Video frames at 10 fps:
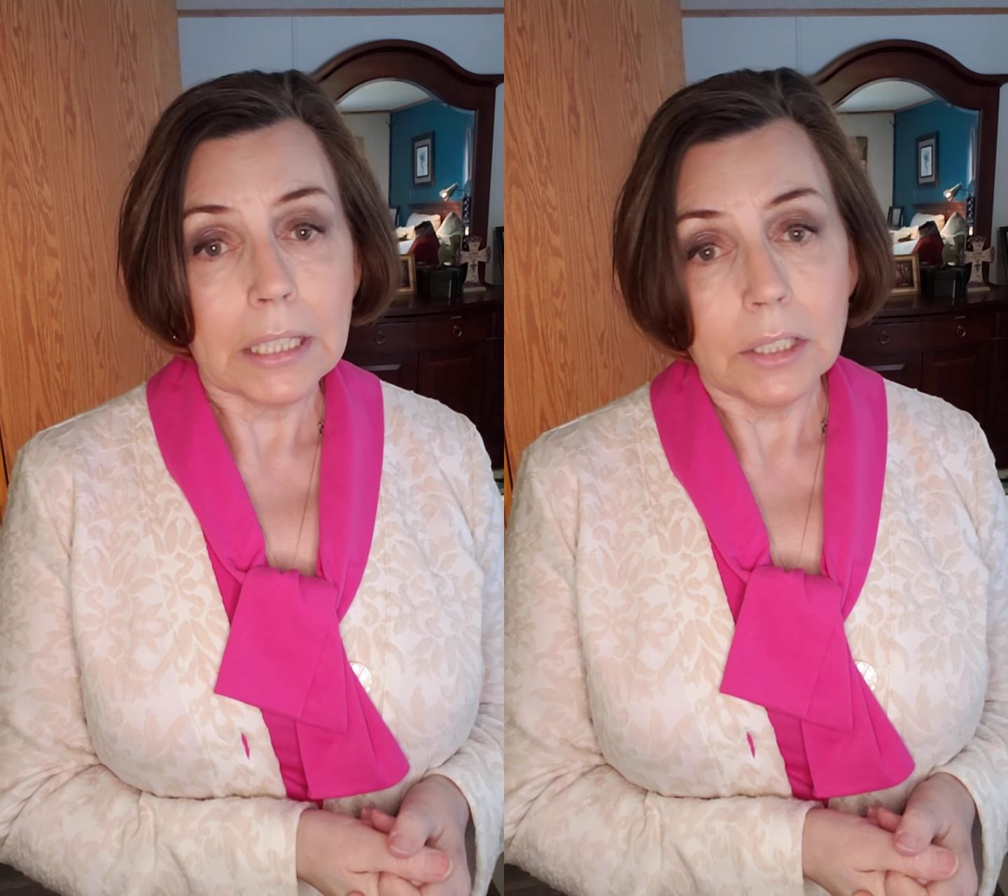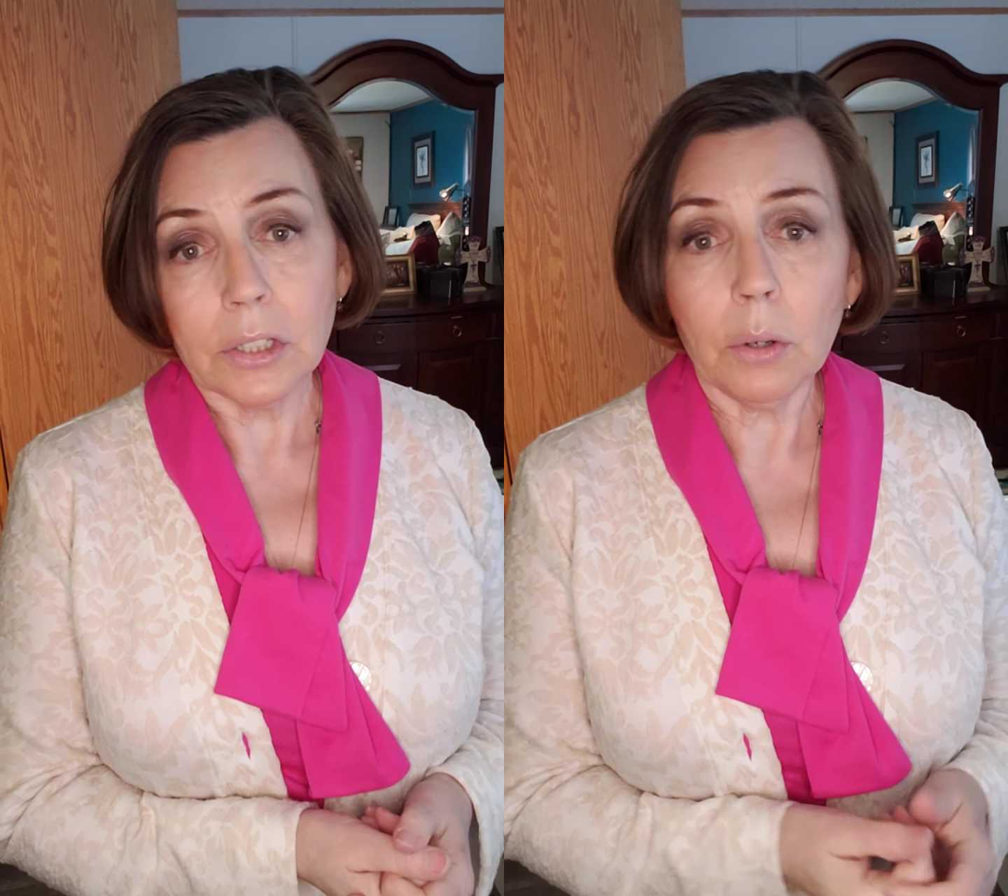
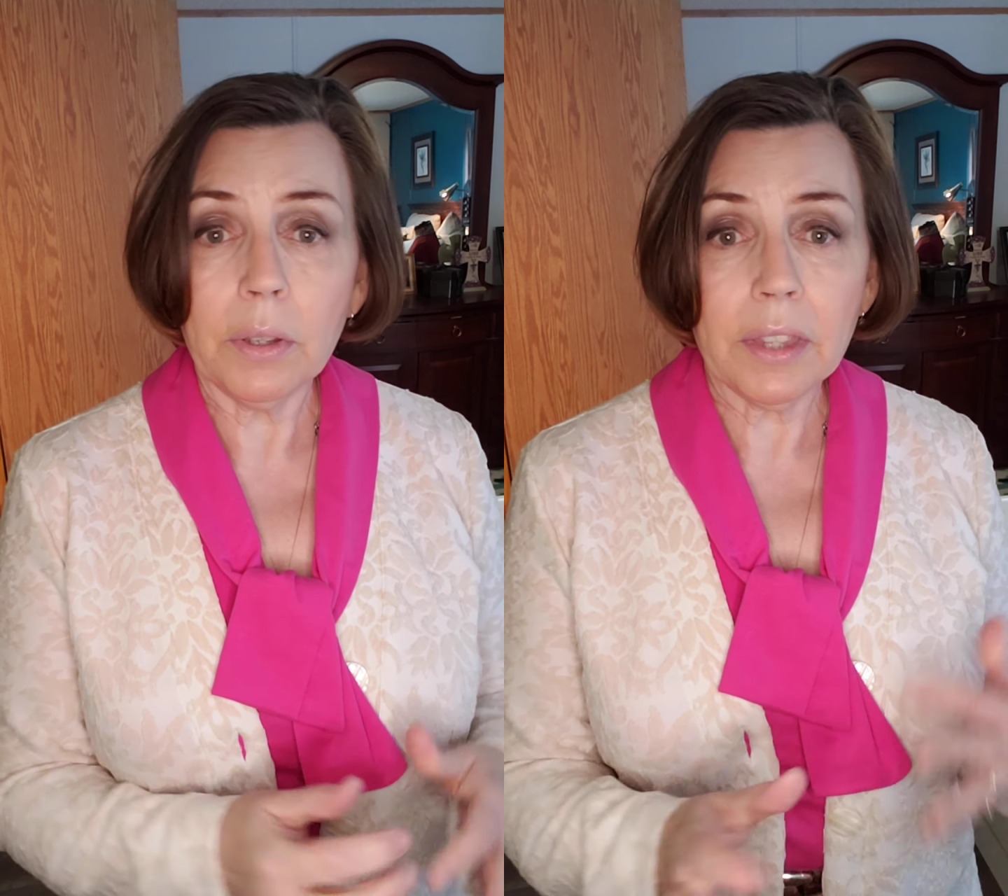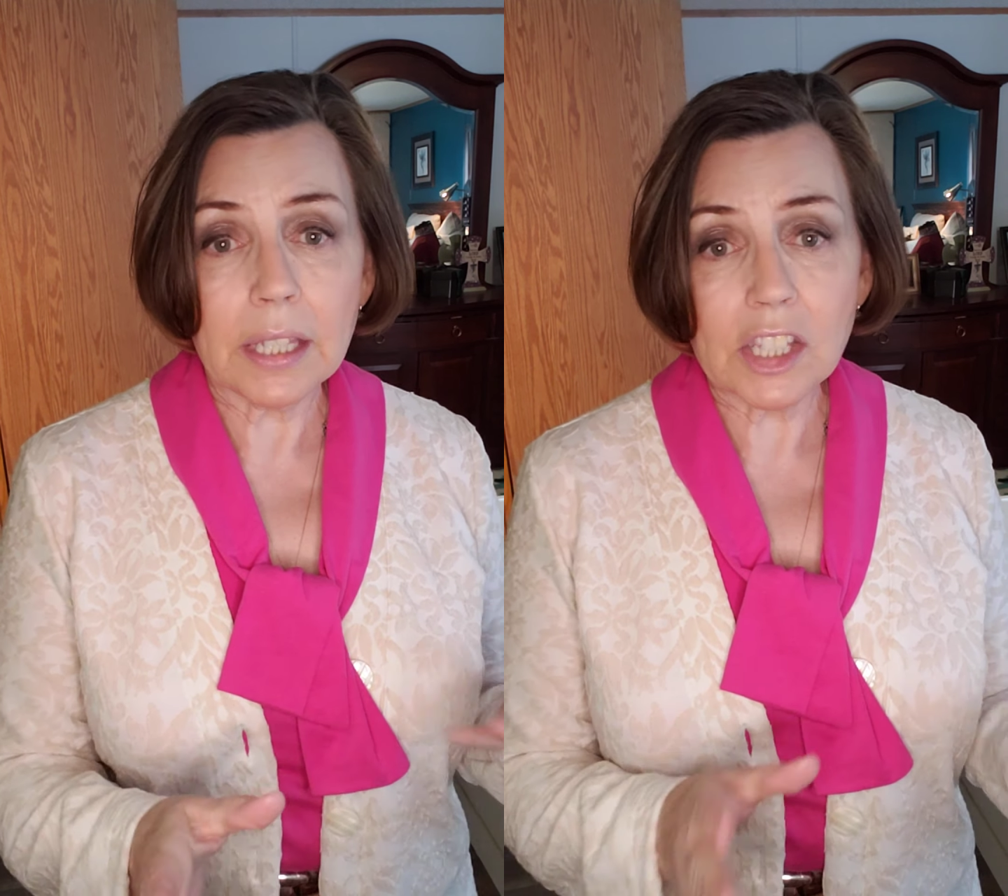So with
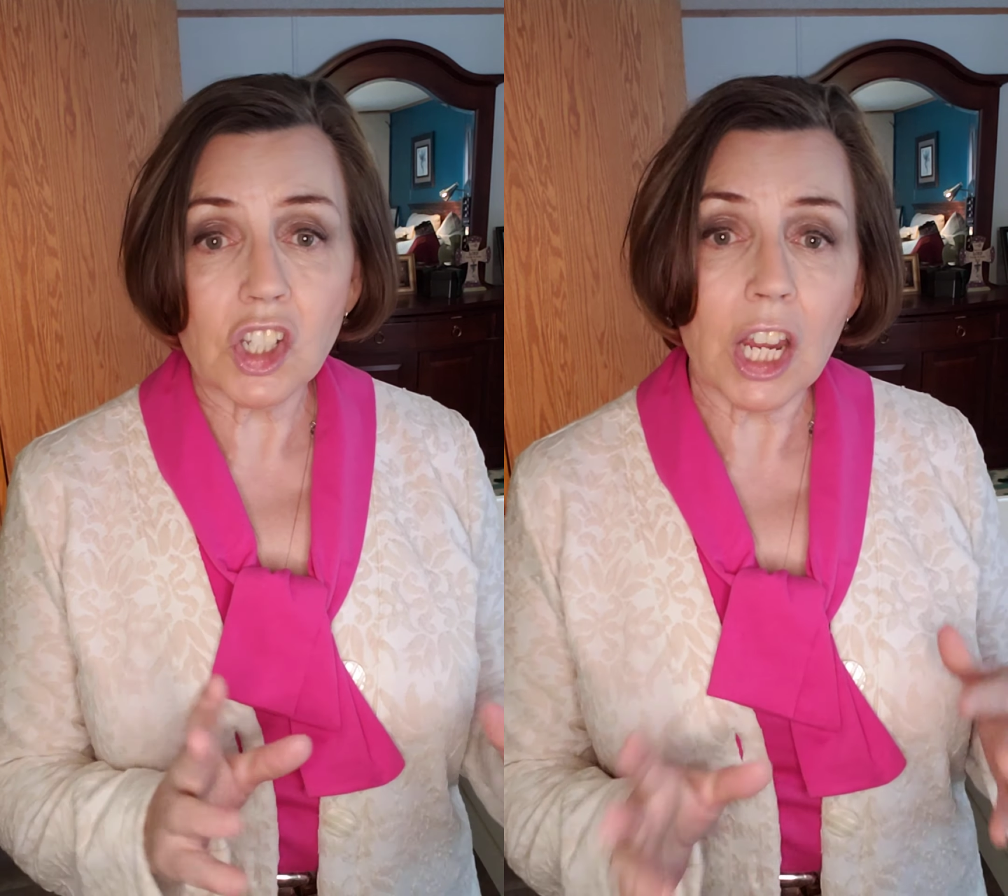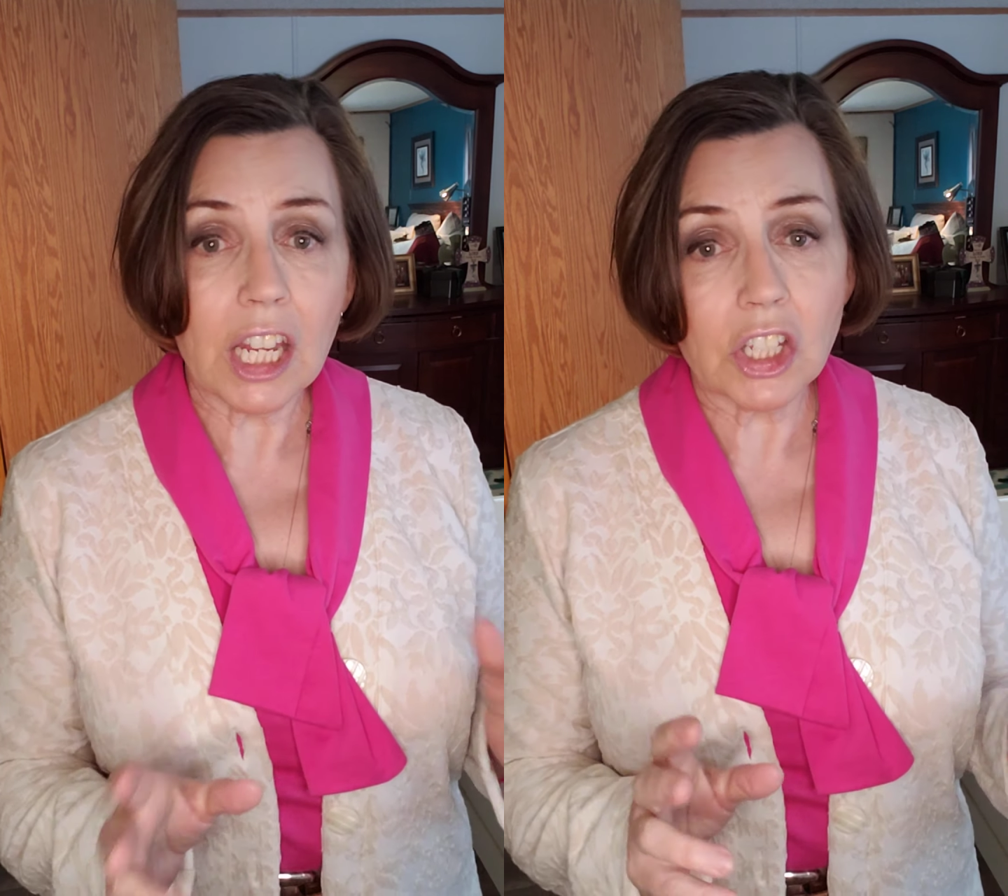the
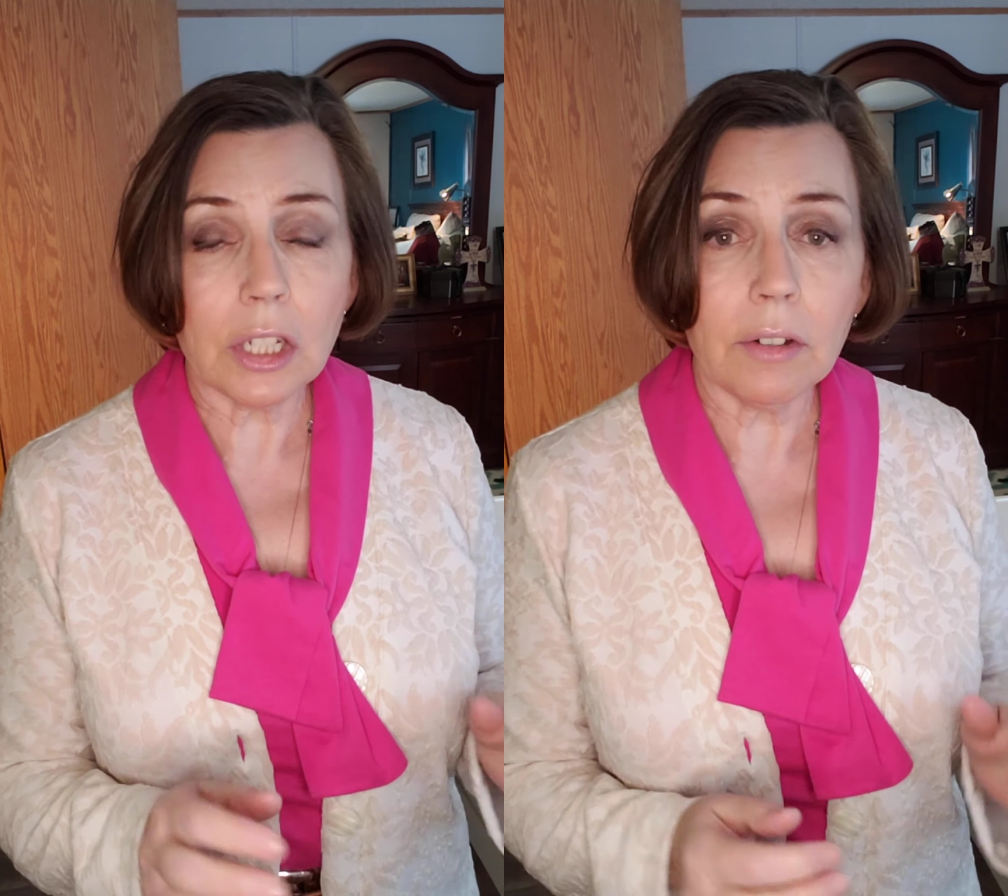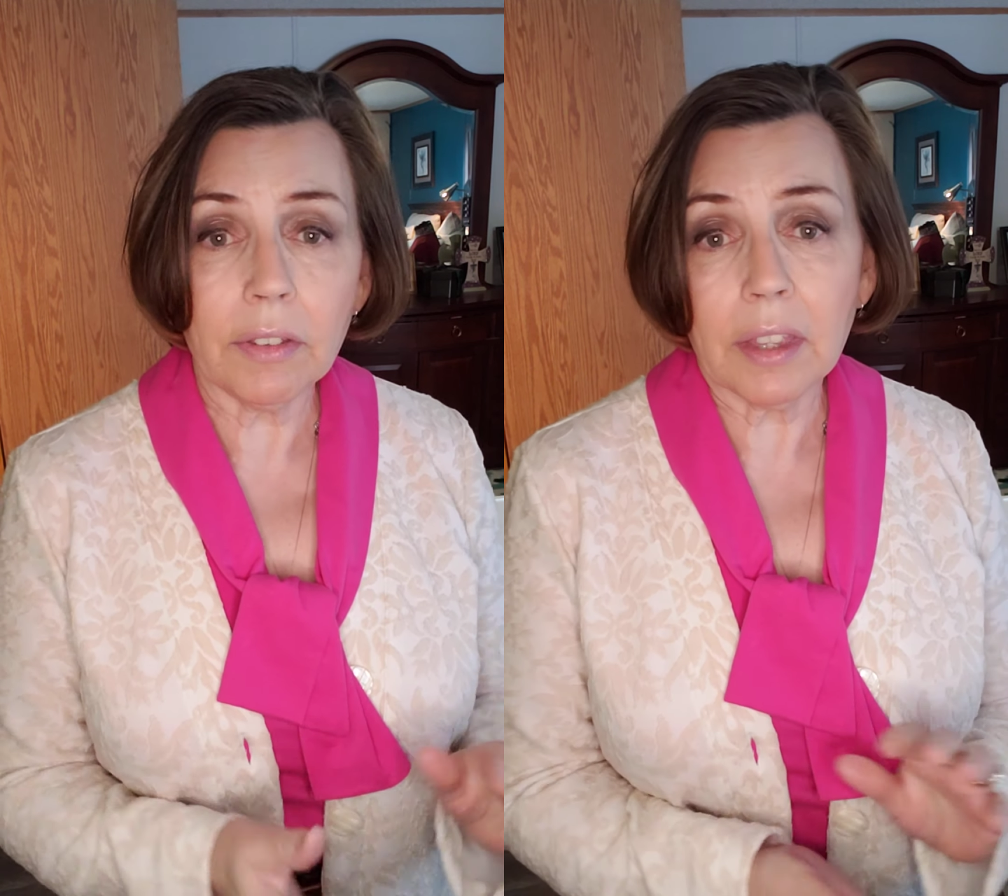exchange and
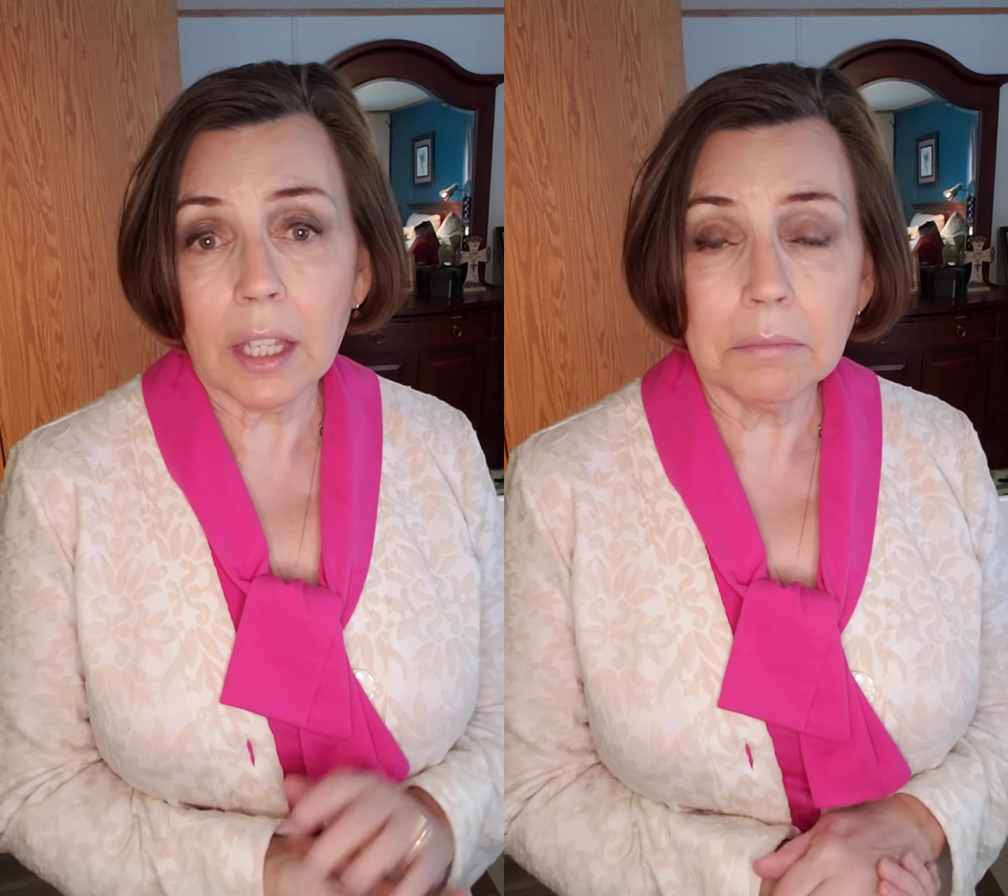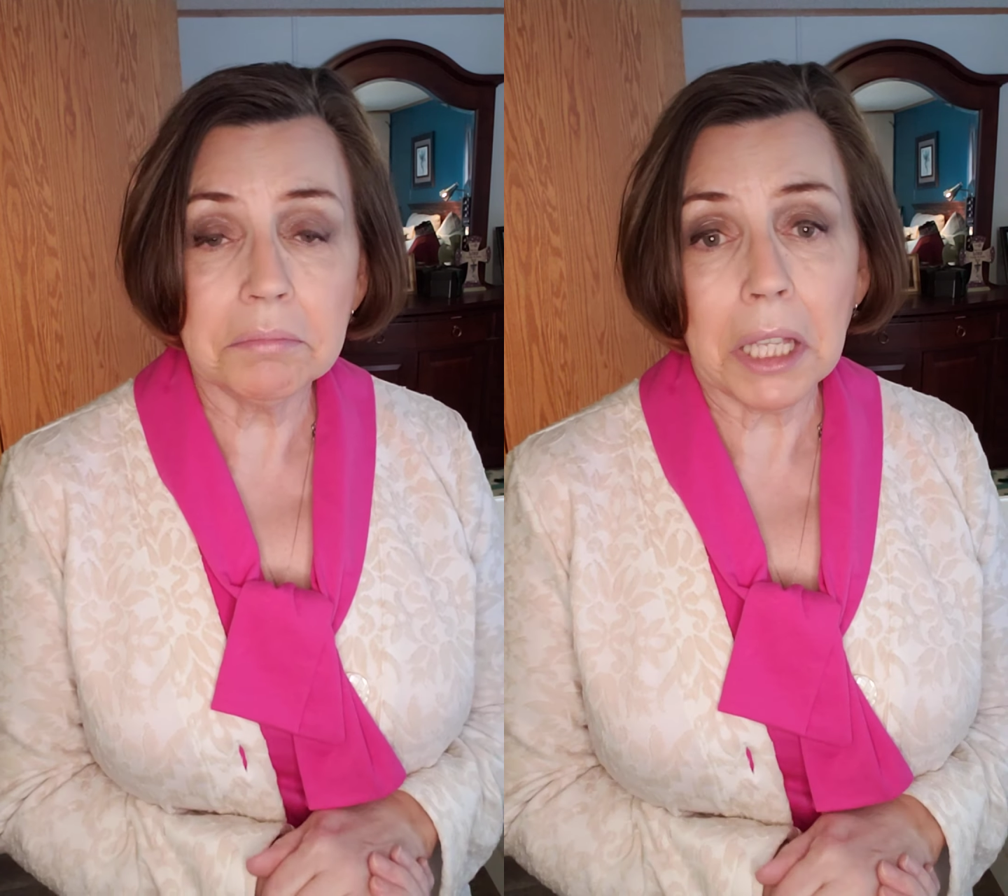everything,